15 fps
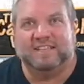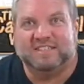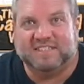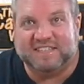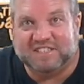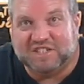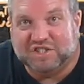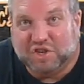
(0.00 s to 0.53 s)

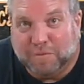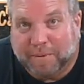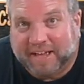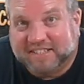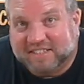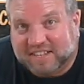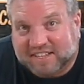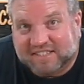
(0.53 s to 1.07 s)
Since the
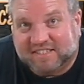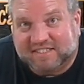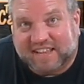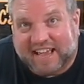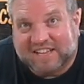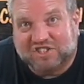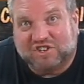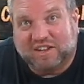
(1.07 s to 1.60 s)
2x6 is
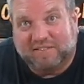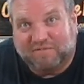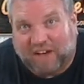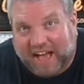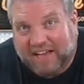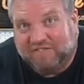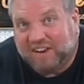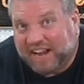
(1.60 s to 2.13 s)
actually
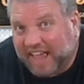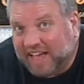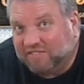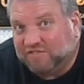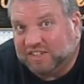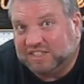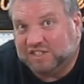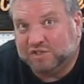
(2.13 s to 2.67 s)

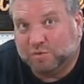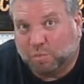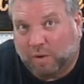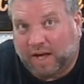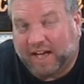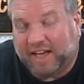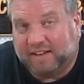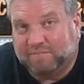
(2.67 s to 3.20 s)
5.5 inches
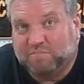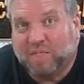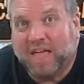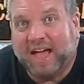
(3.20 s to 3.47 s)
wide,